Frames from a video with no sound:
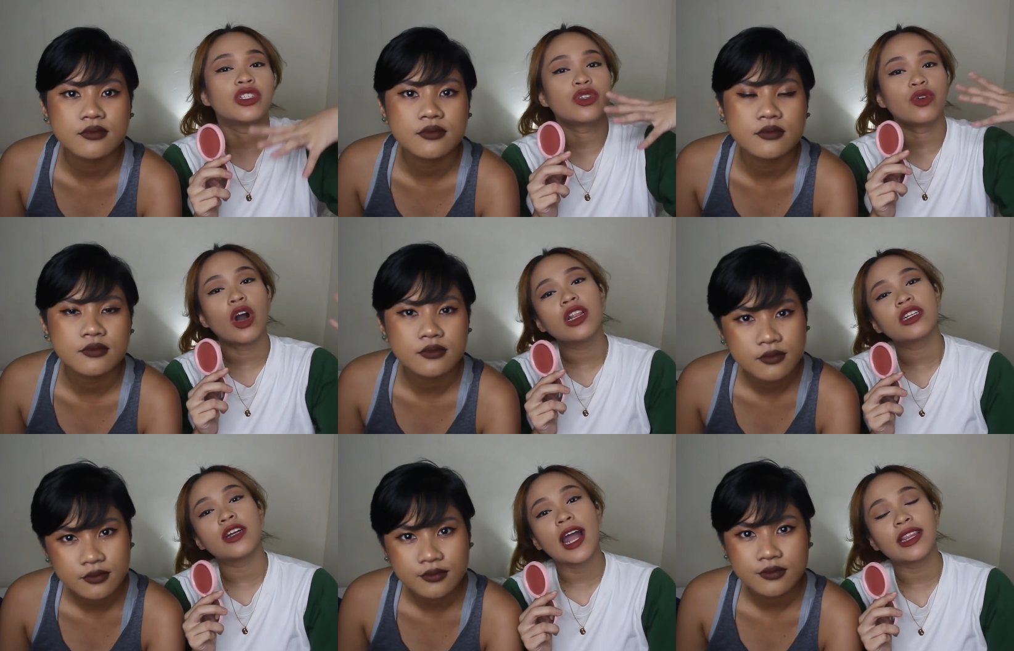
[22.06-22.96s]
Speaker 1: So,
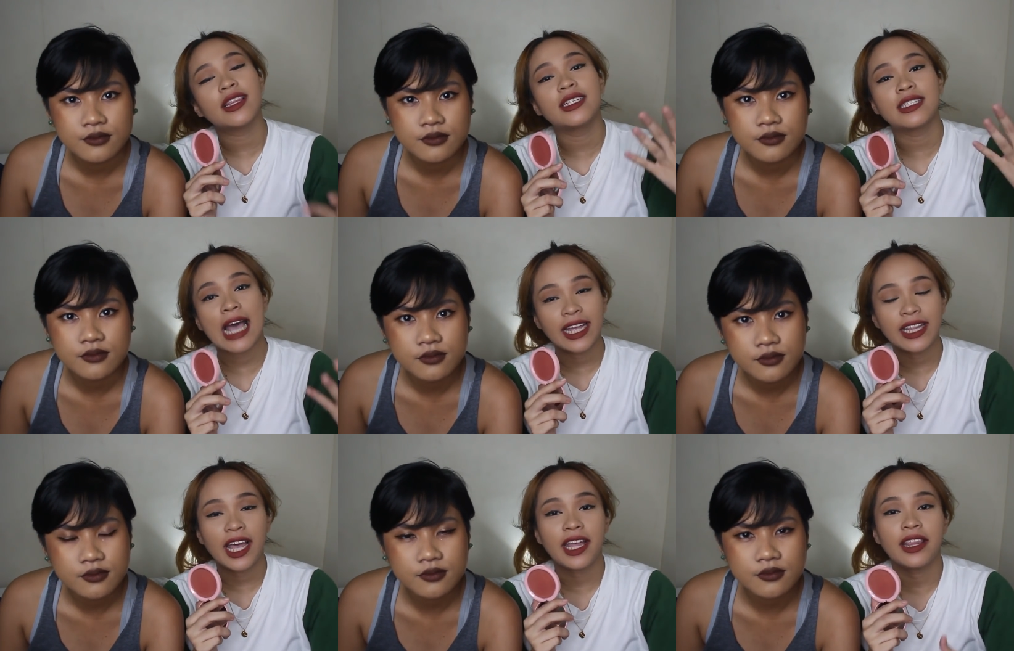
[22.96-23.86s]
Colourette
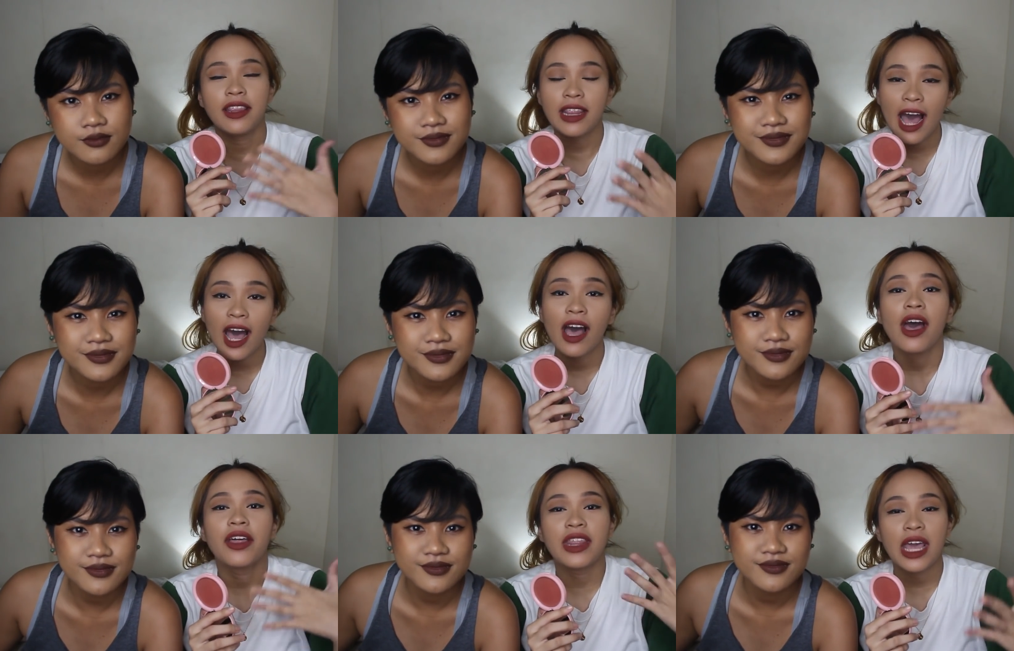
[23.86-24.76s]
decided na
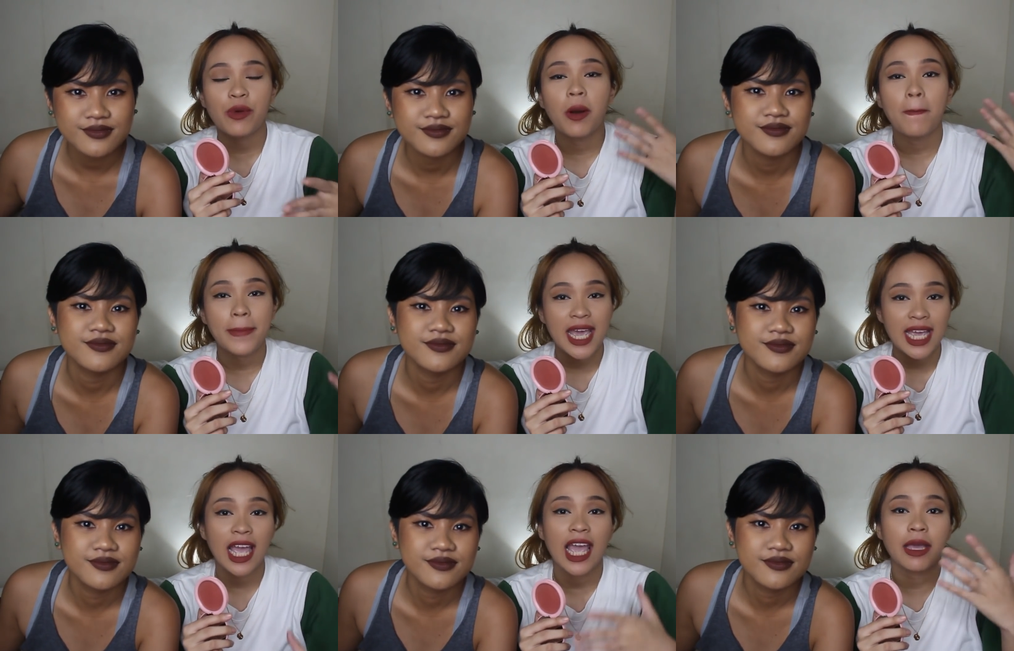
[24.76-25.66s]
they will
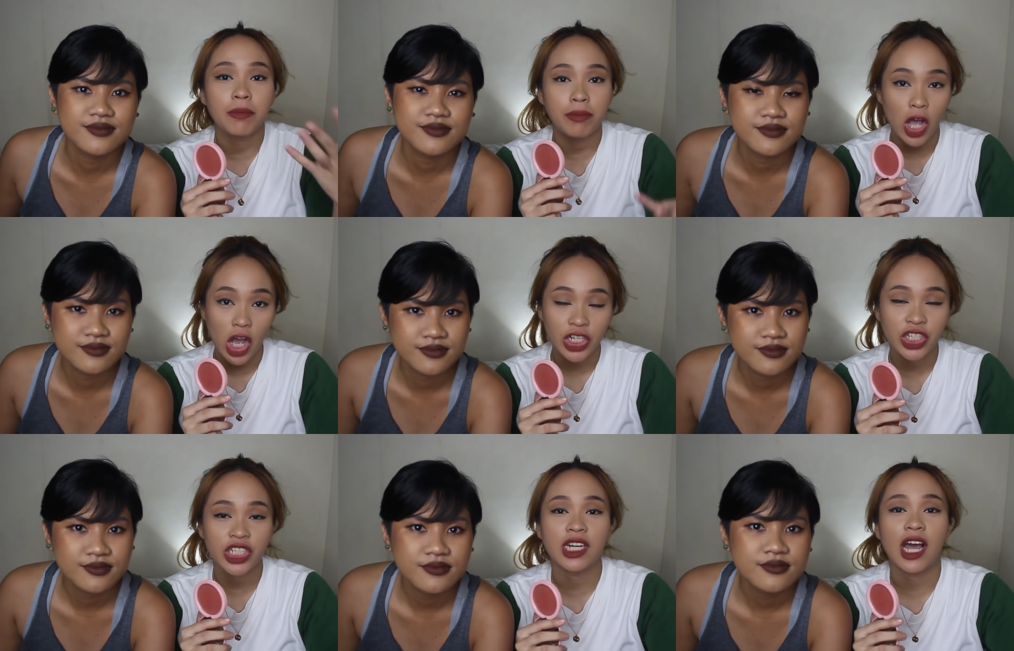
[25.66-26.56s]
make a
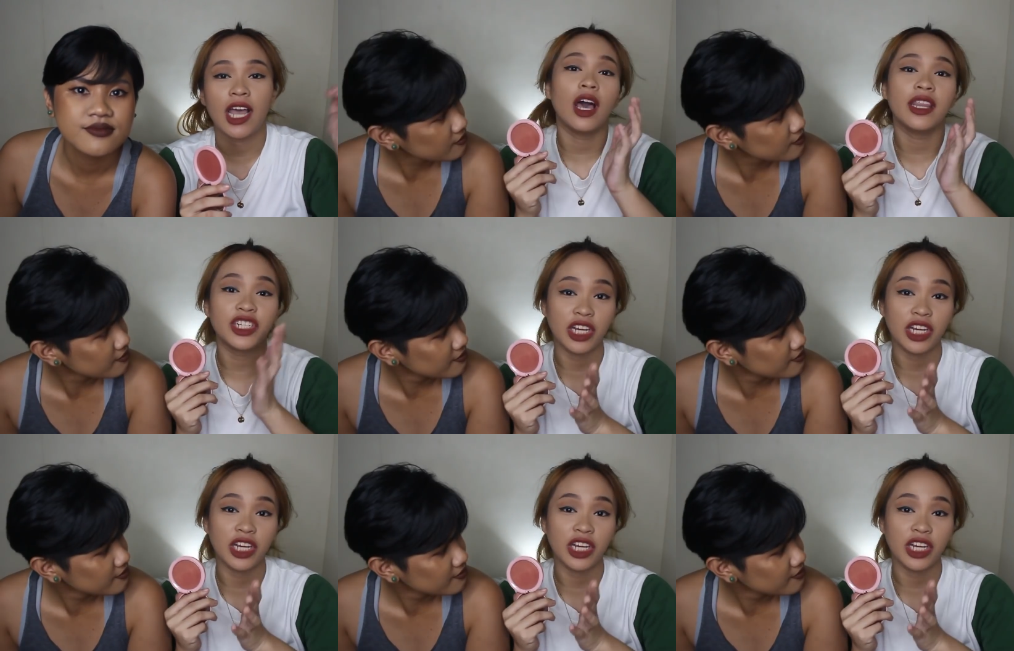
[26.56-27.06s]
blush na in the